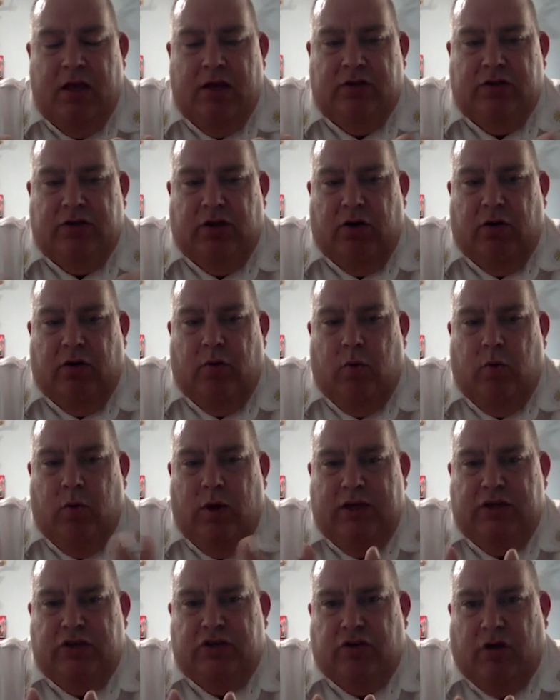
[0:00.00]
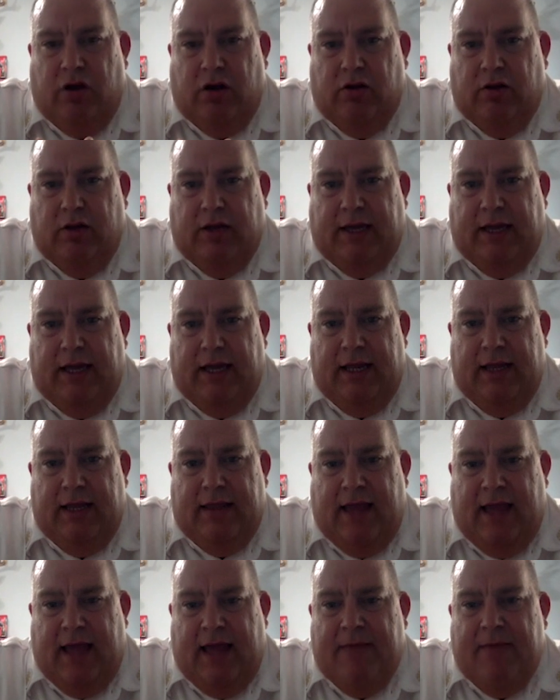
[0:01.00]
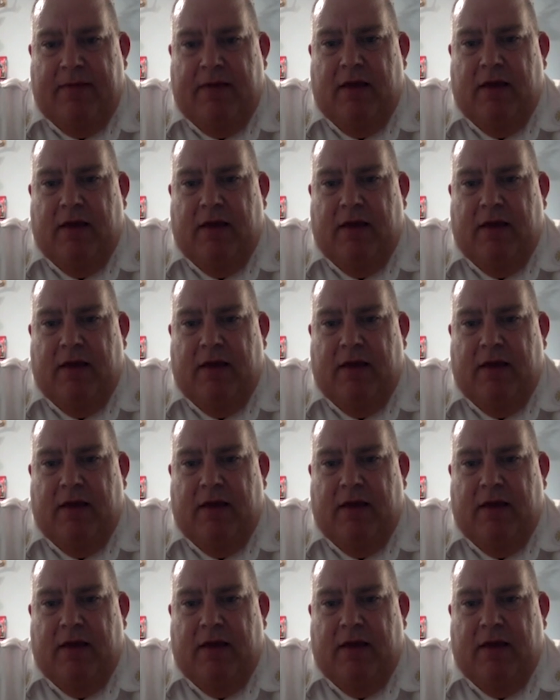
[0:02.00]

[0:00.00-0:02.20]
So we struggle at getting that.